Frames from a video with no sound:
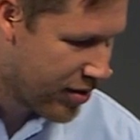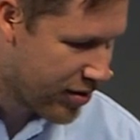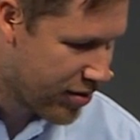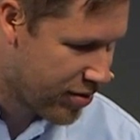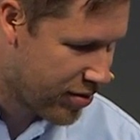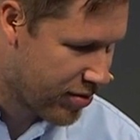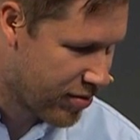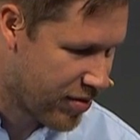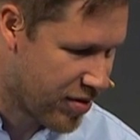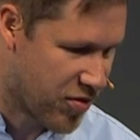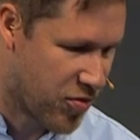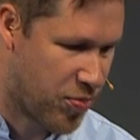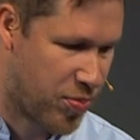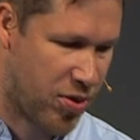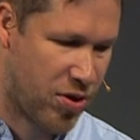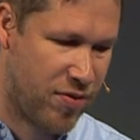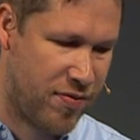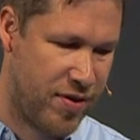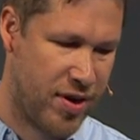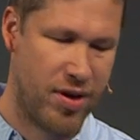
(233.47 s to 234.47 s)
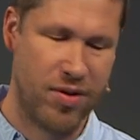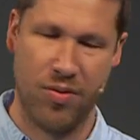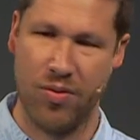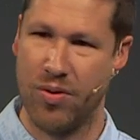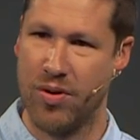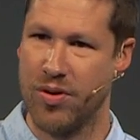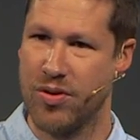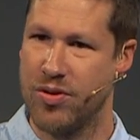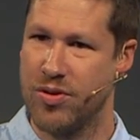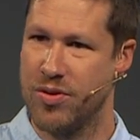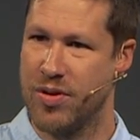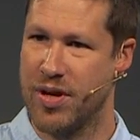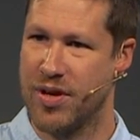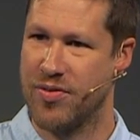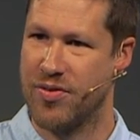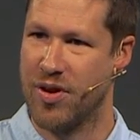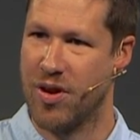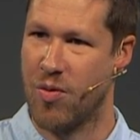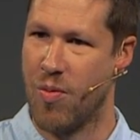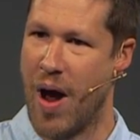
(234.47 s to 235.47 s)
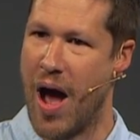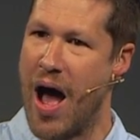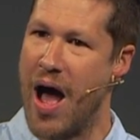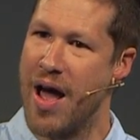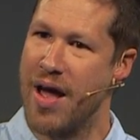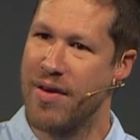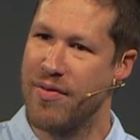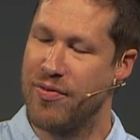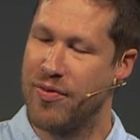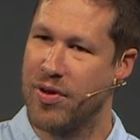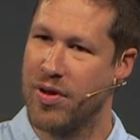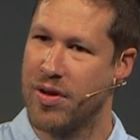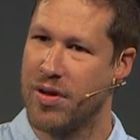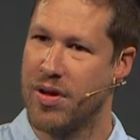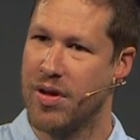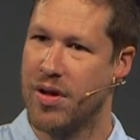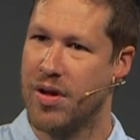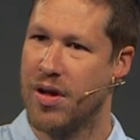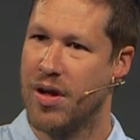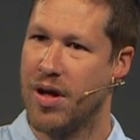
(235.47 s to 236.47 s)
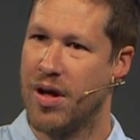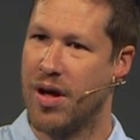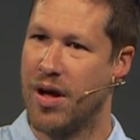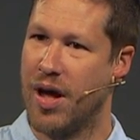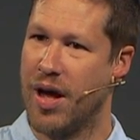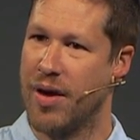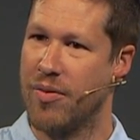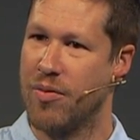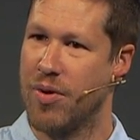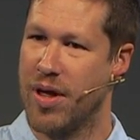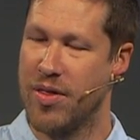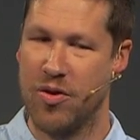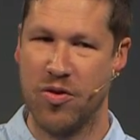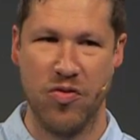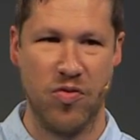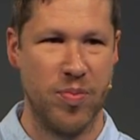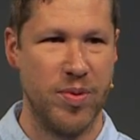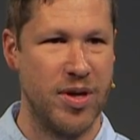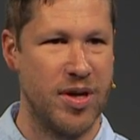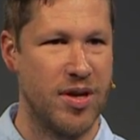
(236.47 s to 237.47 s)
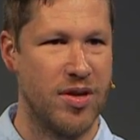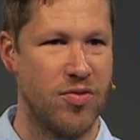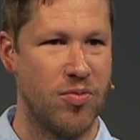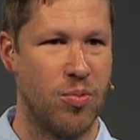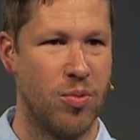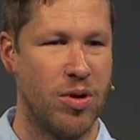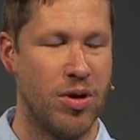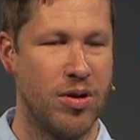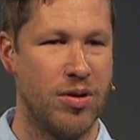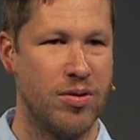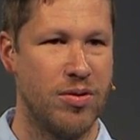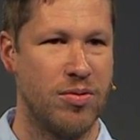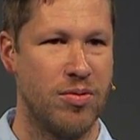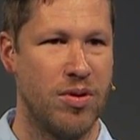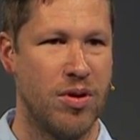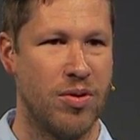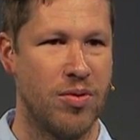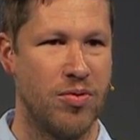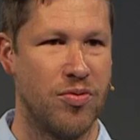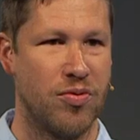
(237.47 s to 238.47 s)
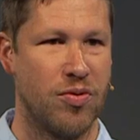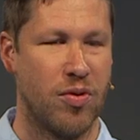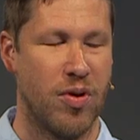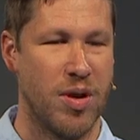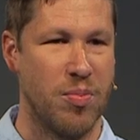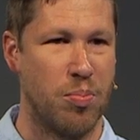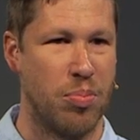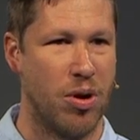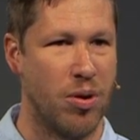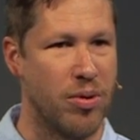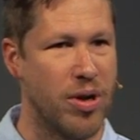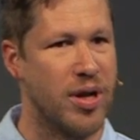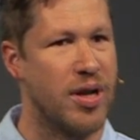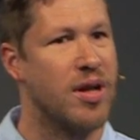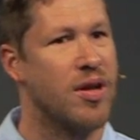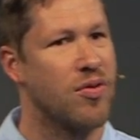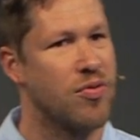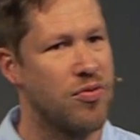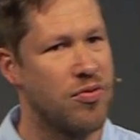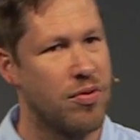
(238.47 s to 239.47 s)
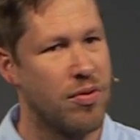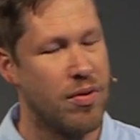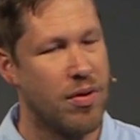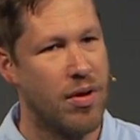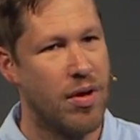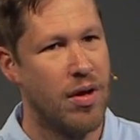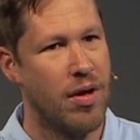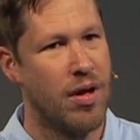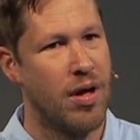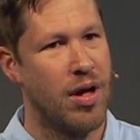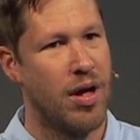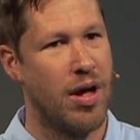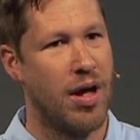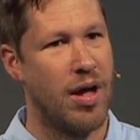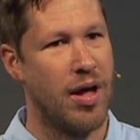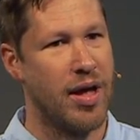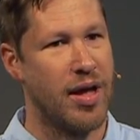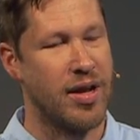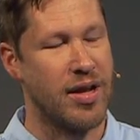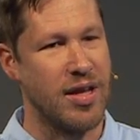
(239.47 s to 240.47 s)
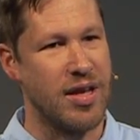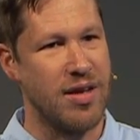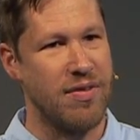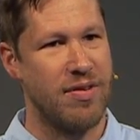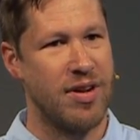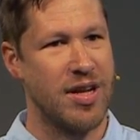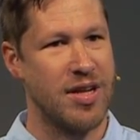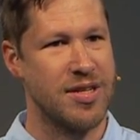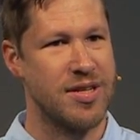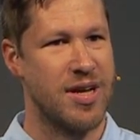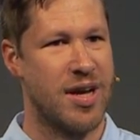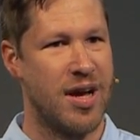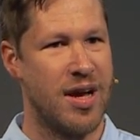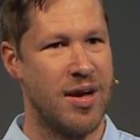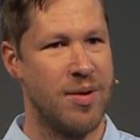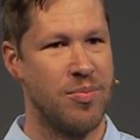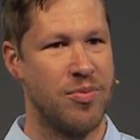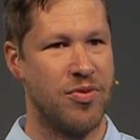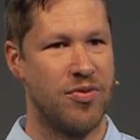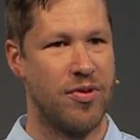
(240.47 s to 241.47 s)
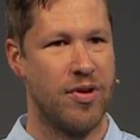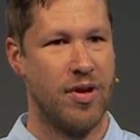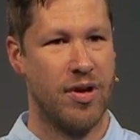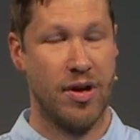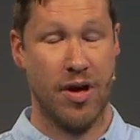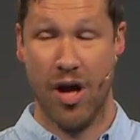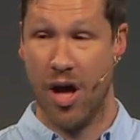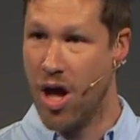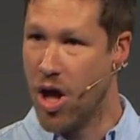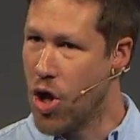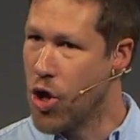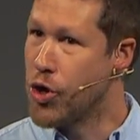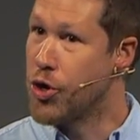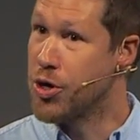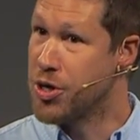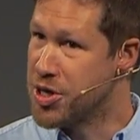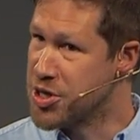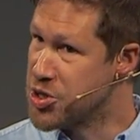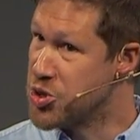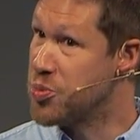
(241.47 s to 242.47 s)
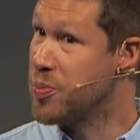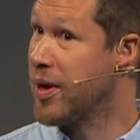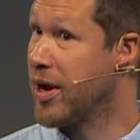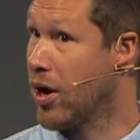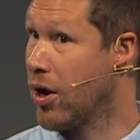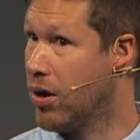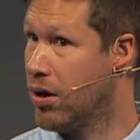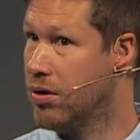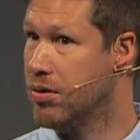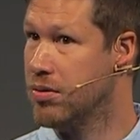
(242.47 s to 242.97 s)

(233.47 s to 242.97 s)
who is perfect or who has arrived. Uh, I rather speak as one who knows great brokenness uh, and even at times utter despair.